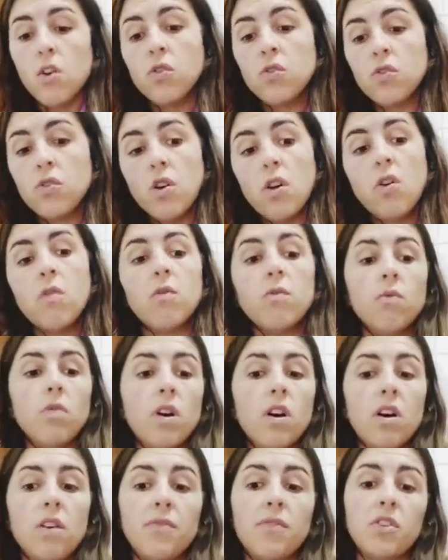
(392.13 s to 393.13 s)
So,
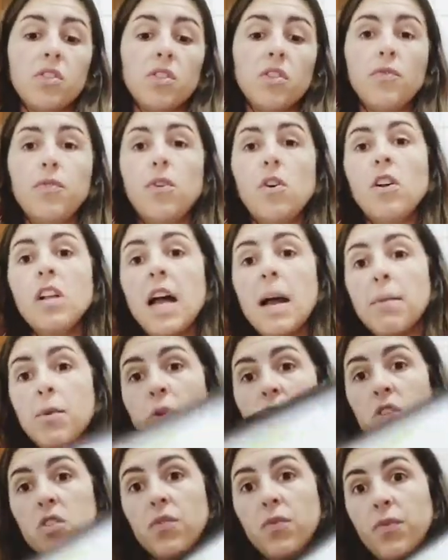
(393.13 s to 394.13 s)
first of all, I'm
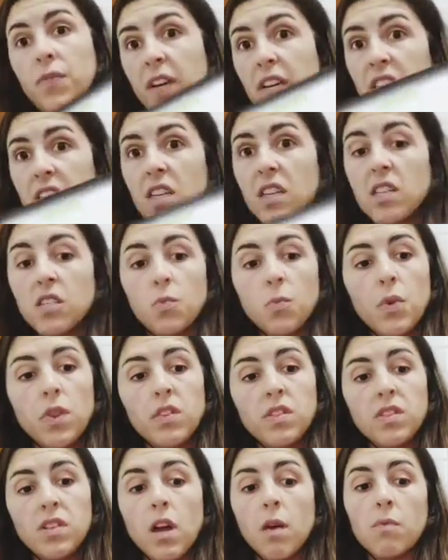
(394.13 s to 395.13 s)
going to fix this
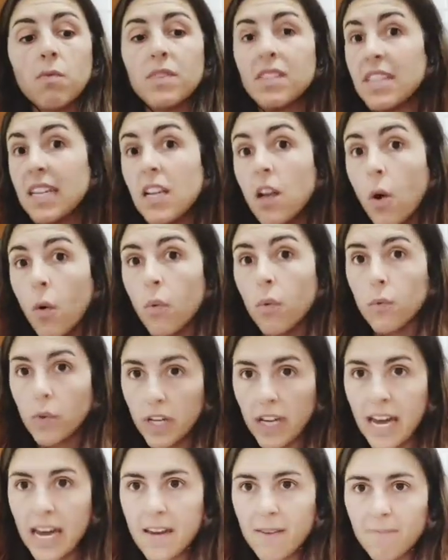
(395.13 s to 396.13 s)
with some Zillow,
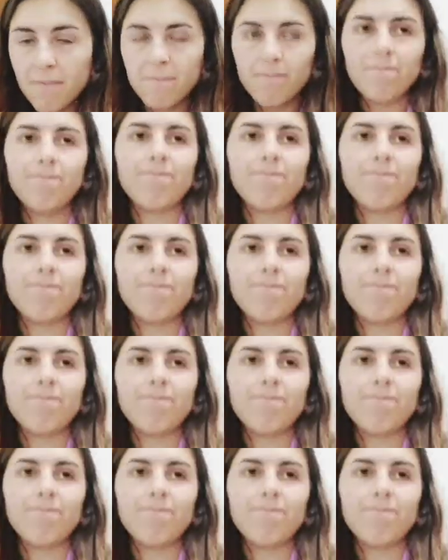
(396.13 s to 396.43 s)
okay?